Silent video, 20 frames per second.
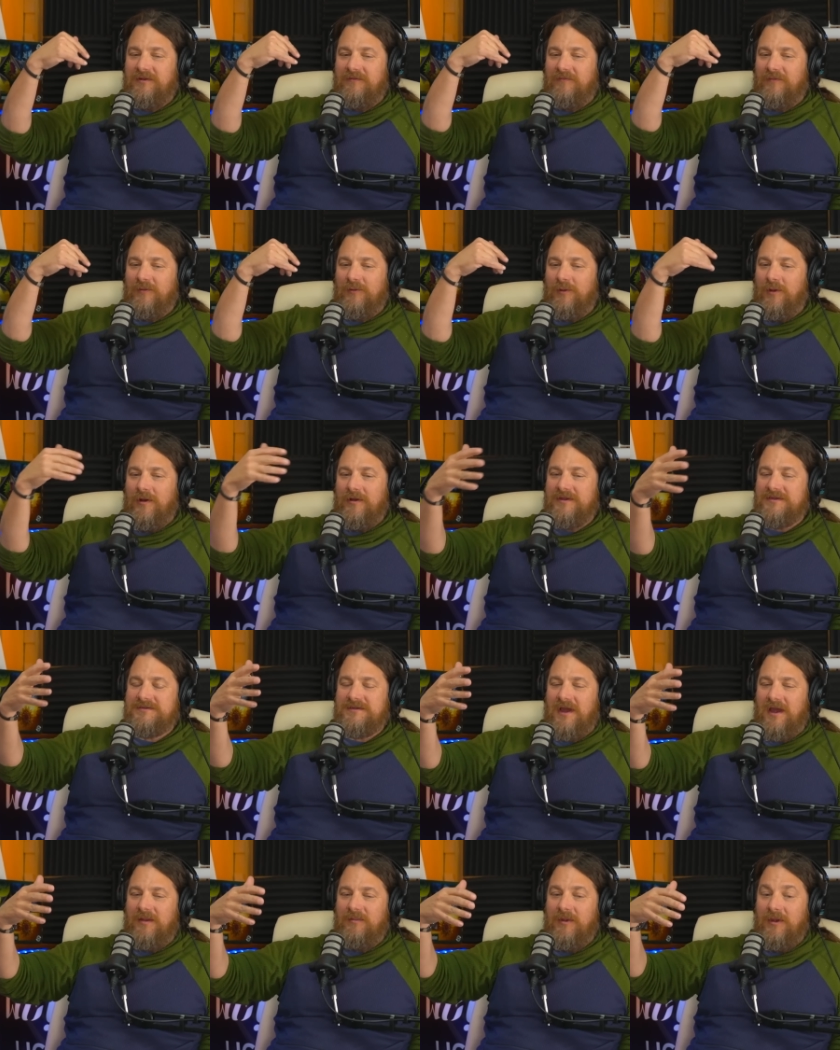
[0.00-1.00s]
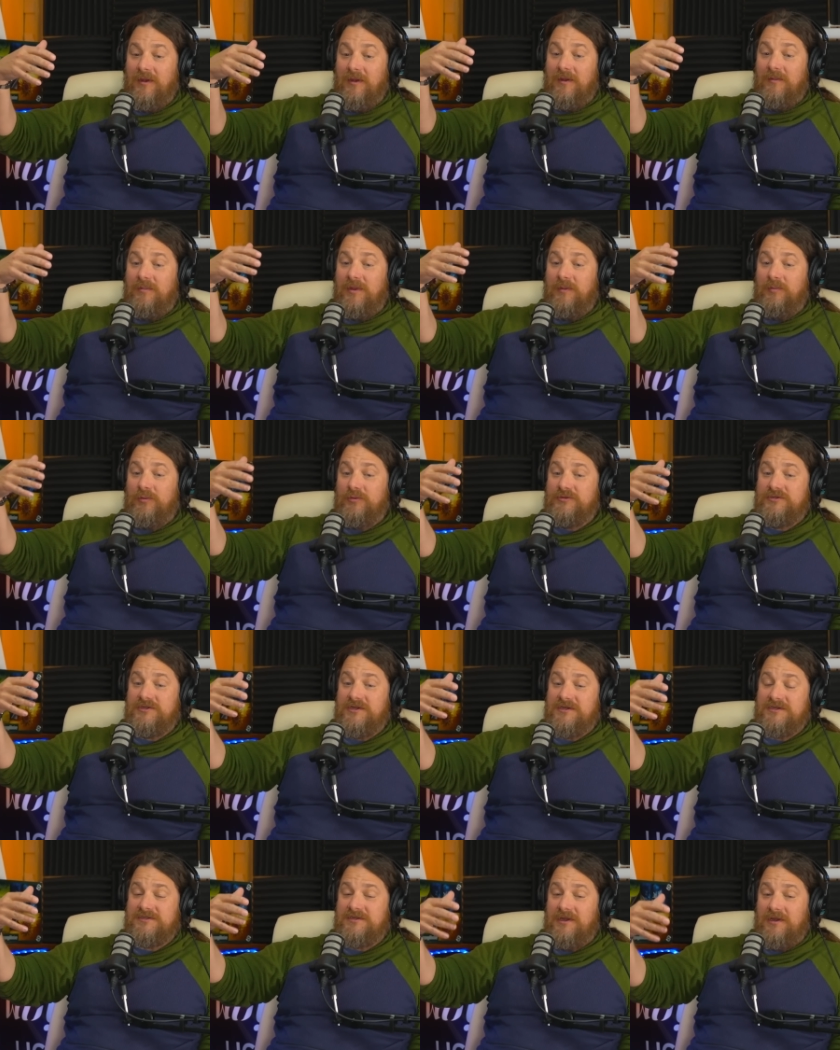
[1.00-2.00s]
for the longest time, people
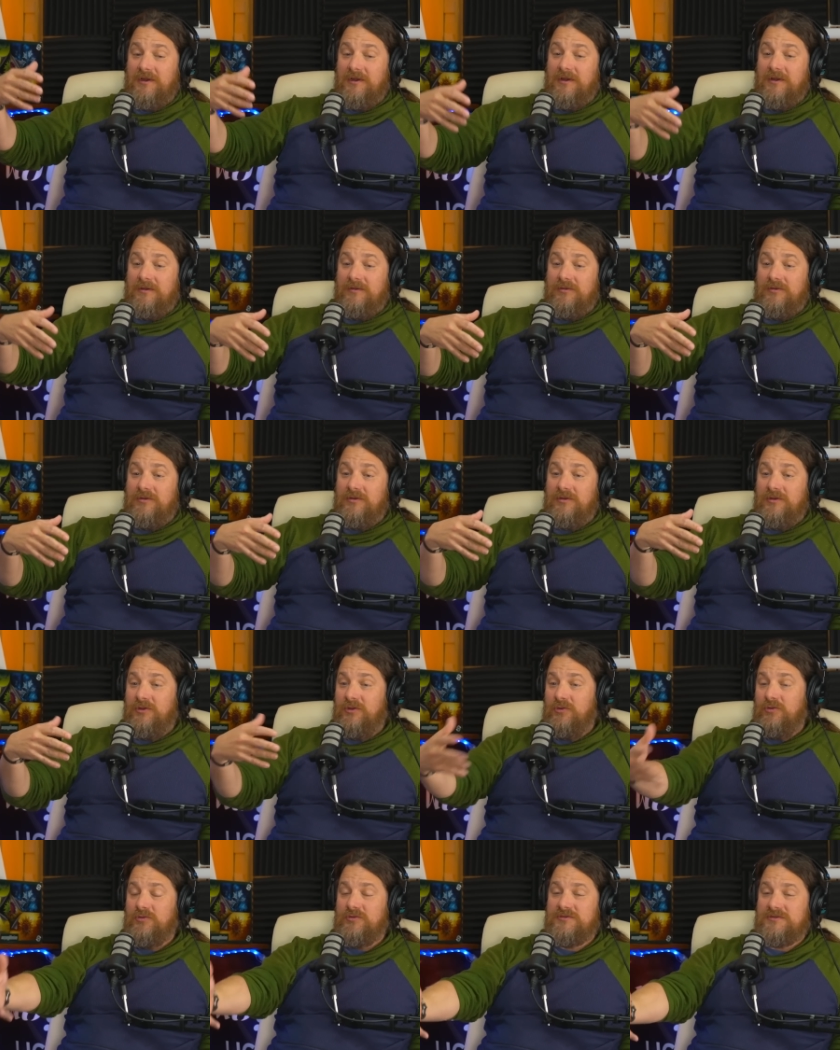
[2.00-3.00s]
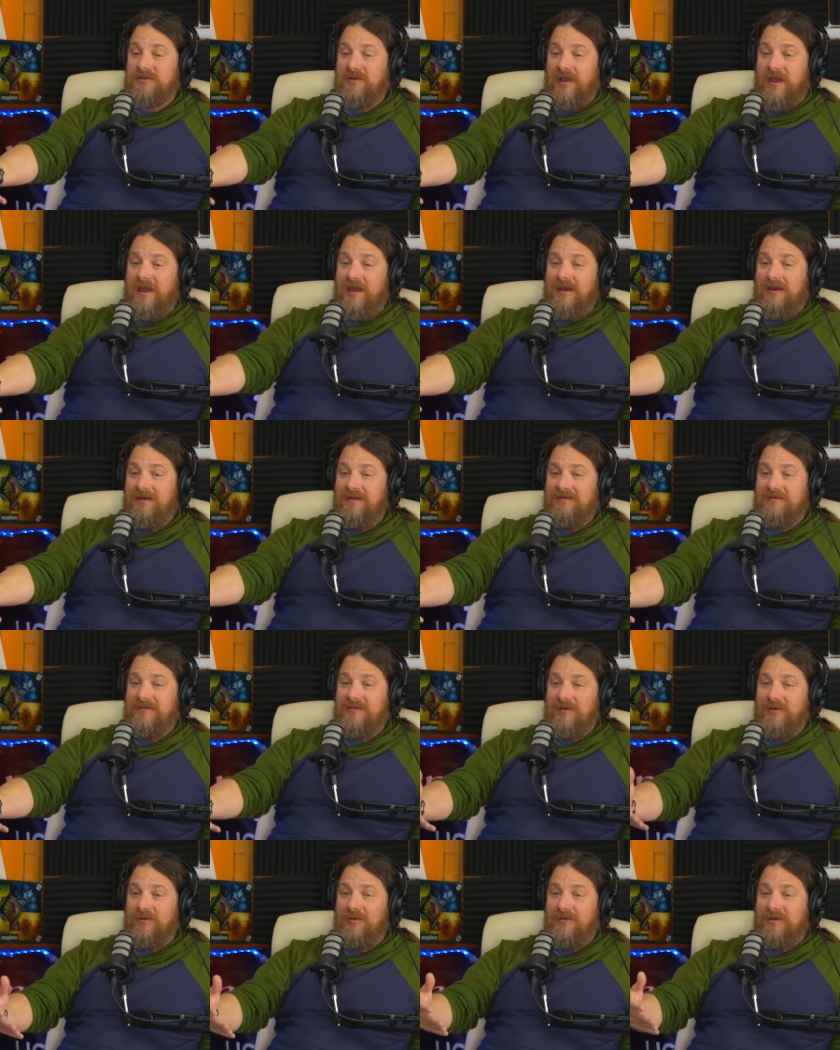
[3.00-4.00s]
just used land
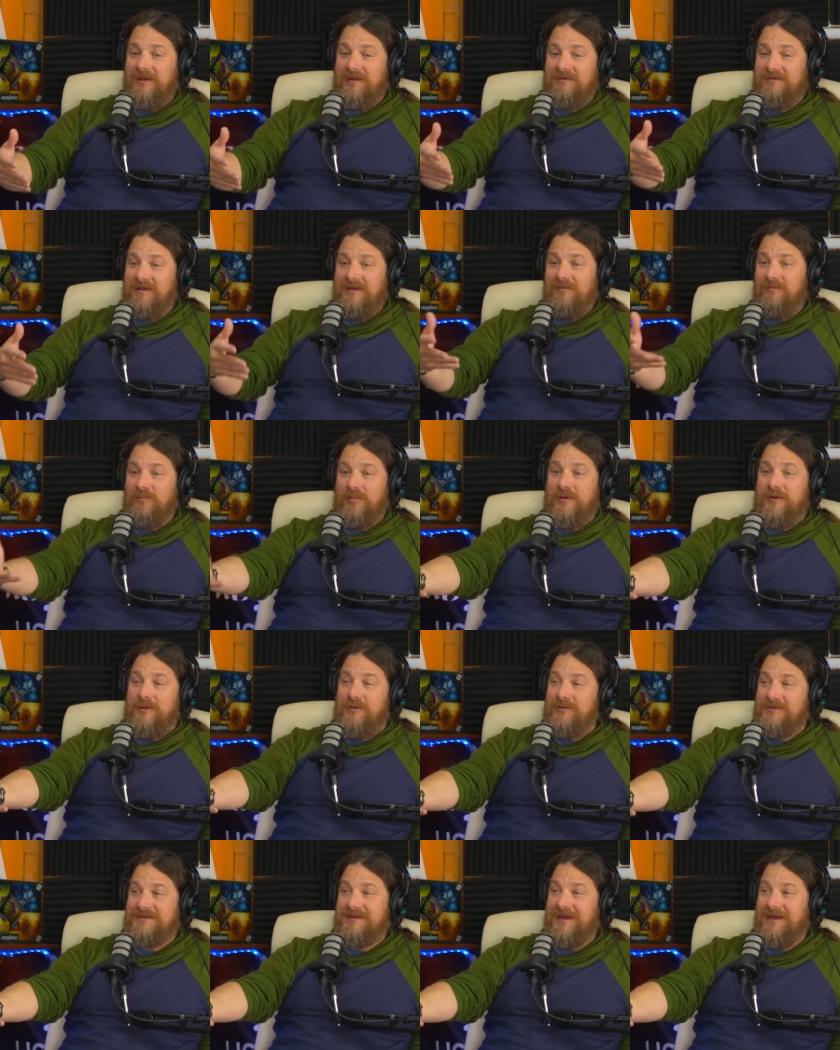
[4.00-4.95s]
until it didn't produce